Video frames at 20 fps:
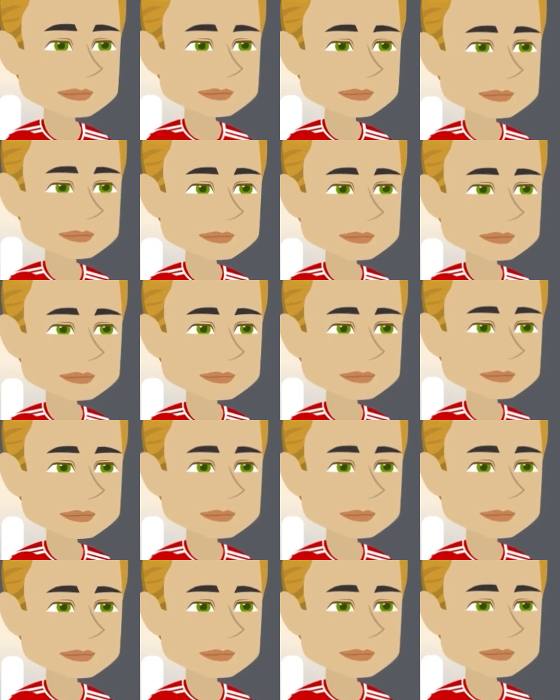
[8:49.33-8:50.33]

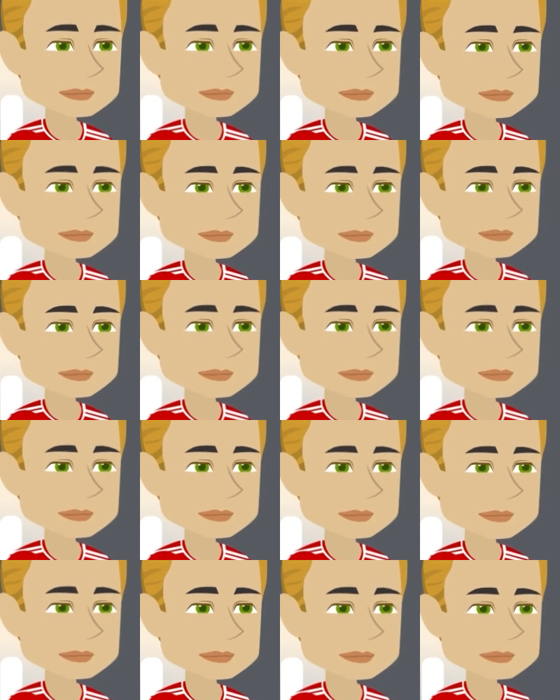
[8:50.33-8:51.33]

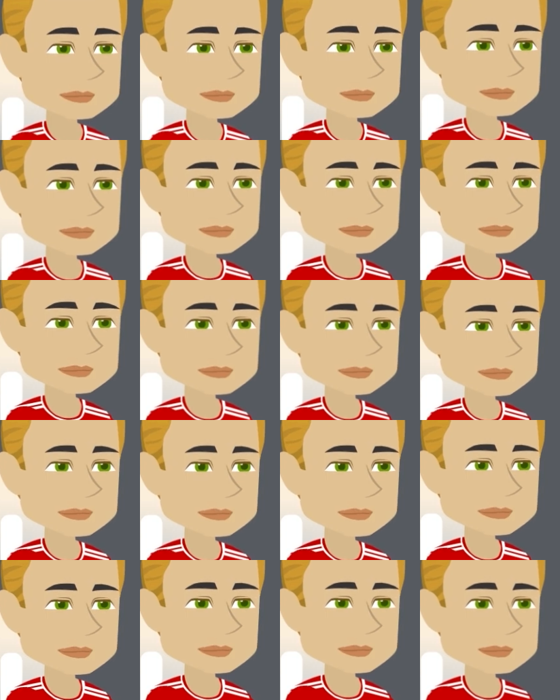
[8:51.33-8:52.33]

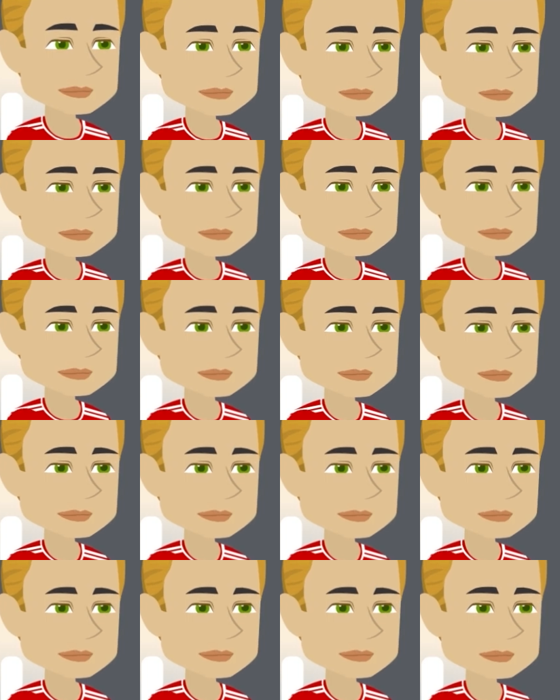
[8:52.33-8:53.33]

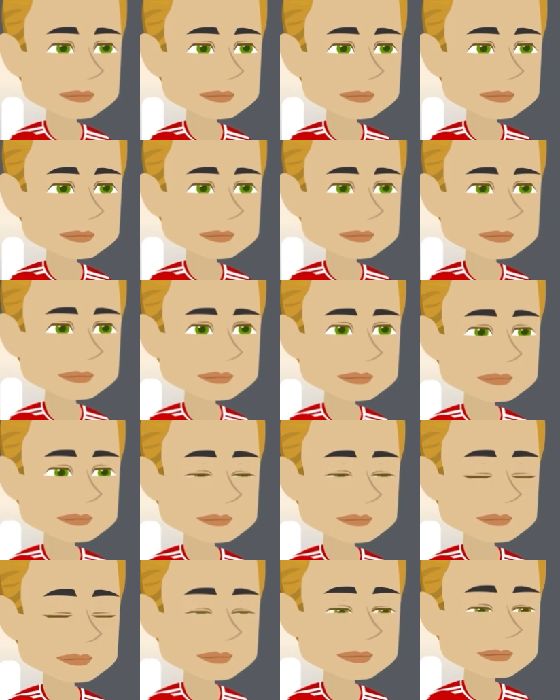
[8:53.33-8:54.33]

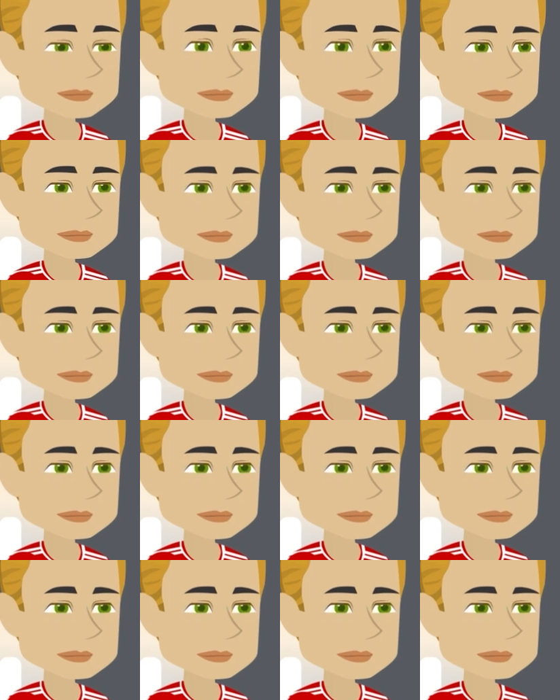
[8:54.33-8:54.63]
This person isn't speaking.